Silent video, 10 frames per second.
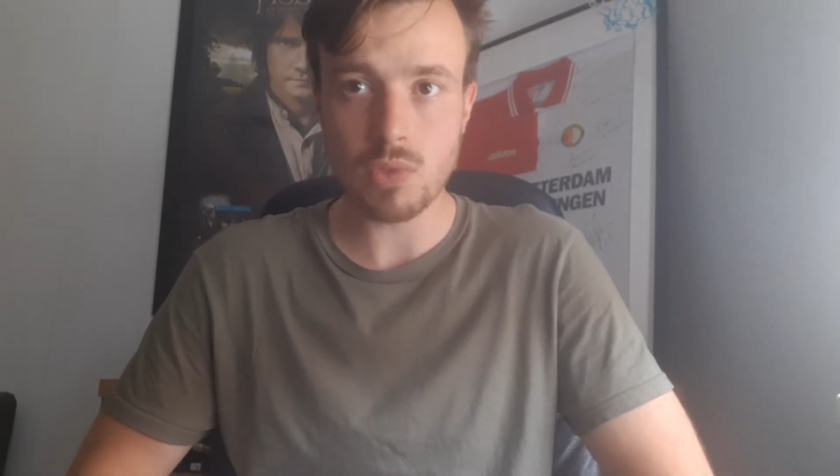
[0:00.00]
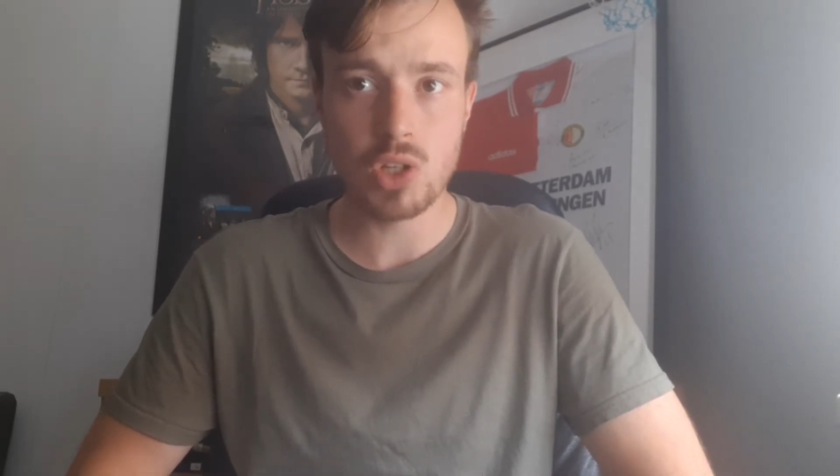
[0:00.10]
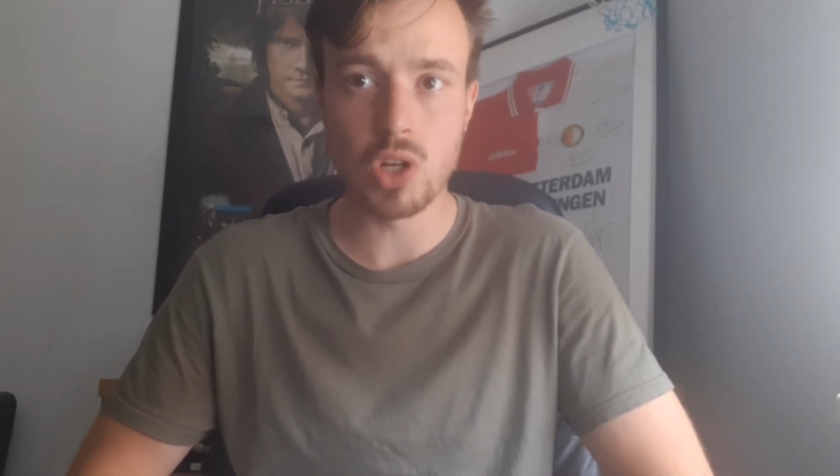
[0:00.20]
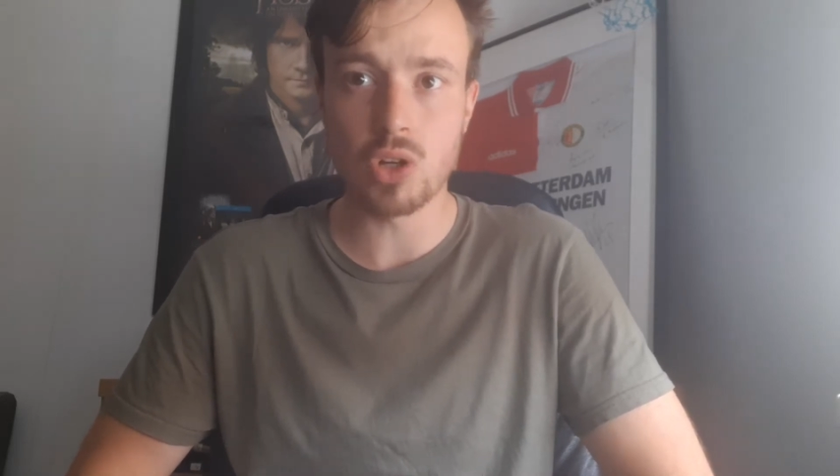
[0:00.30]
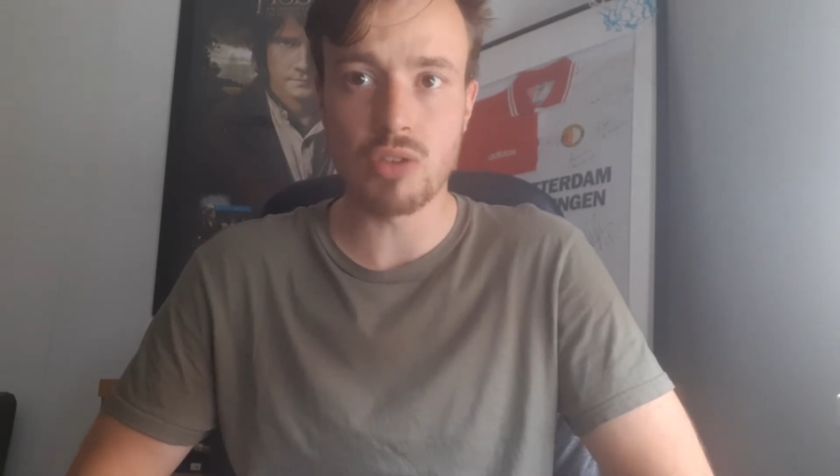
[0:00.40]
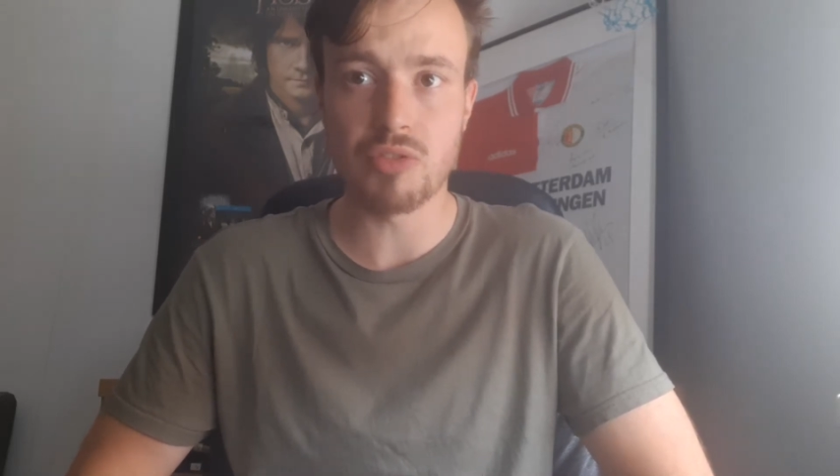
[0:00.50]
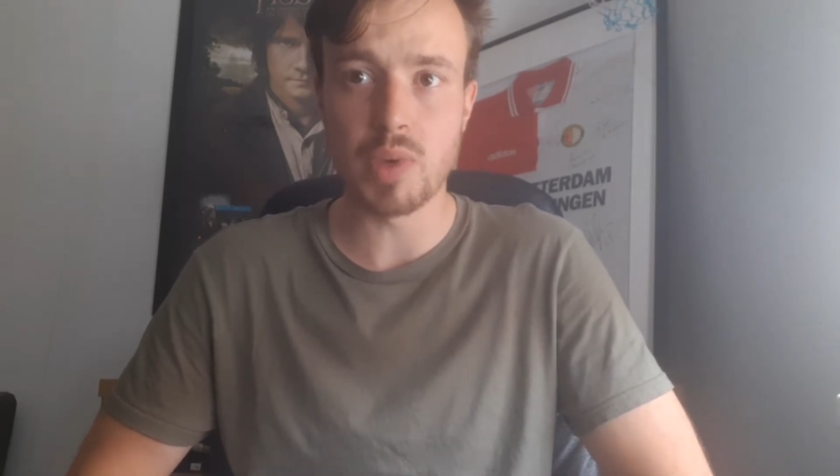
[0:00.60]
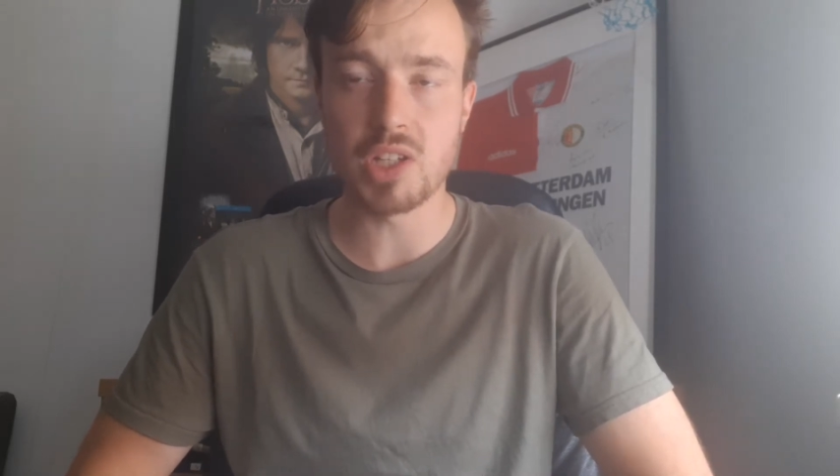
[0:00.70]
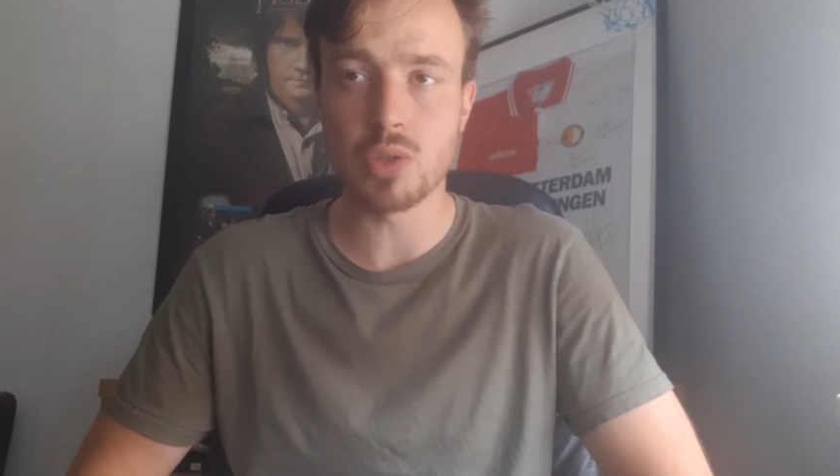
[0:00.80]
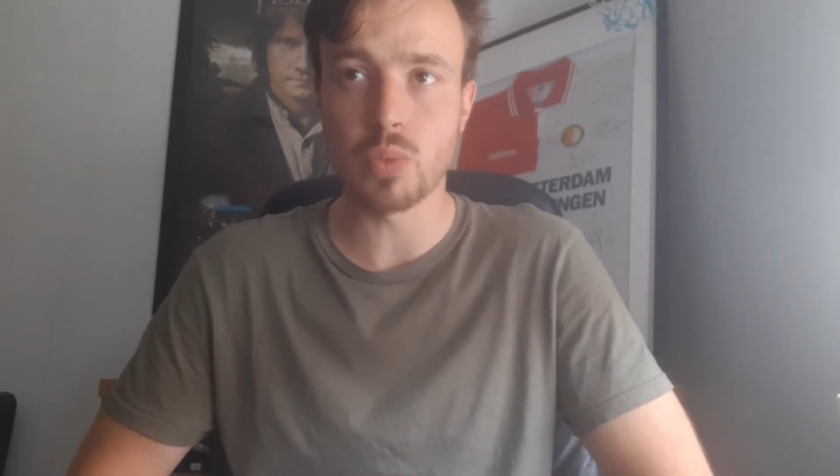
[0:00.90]
you know,
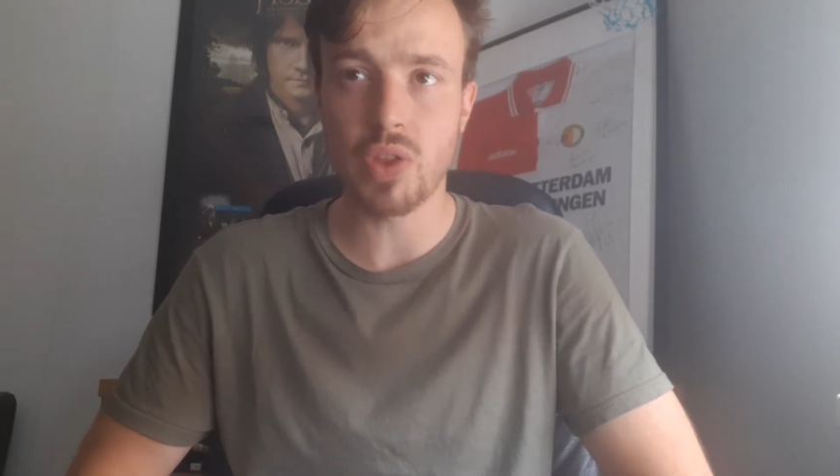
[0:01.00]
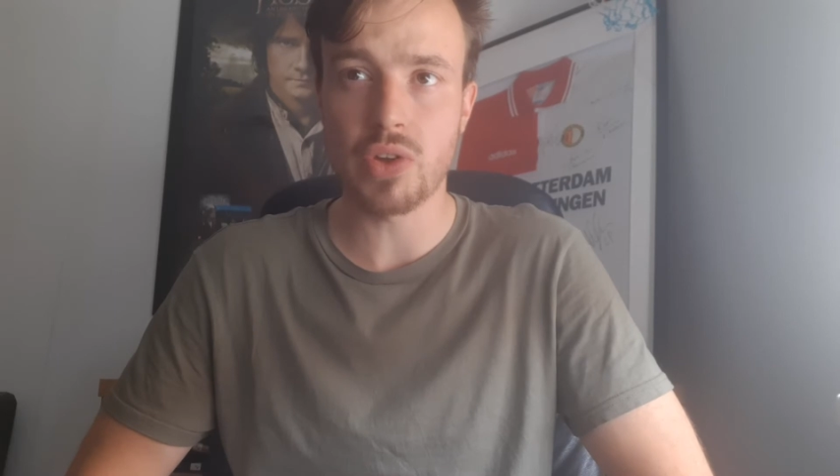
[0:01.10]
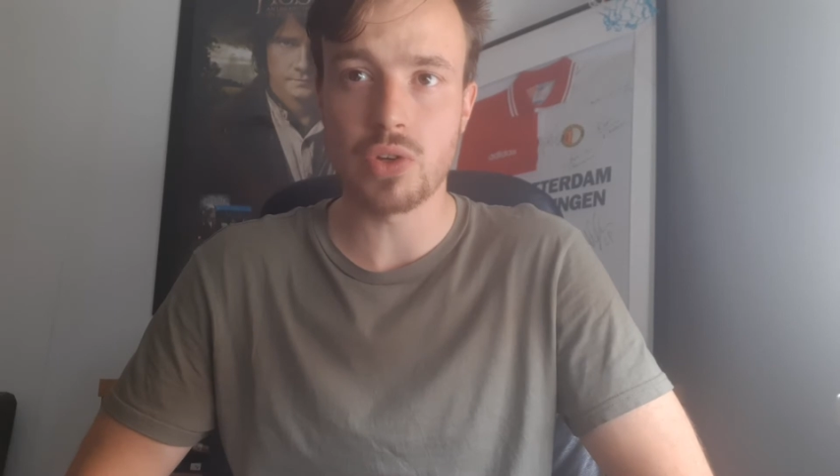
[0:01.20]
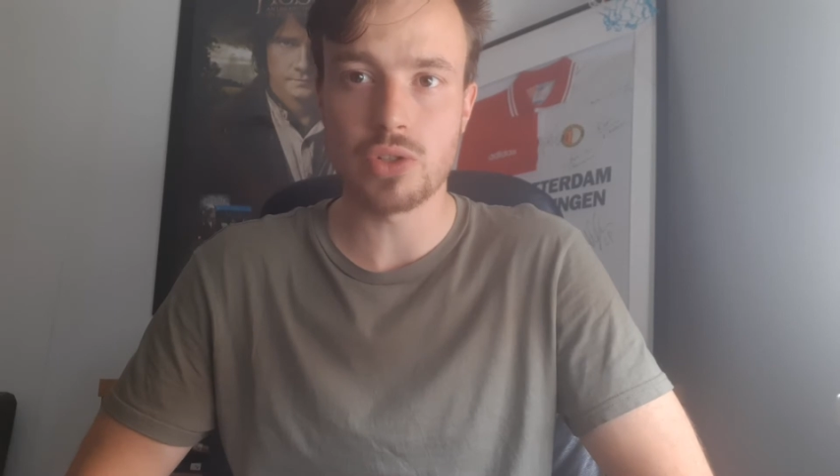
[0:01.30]
confirmation whether your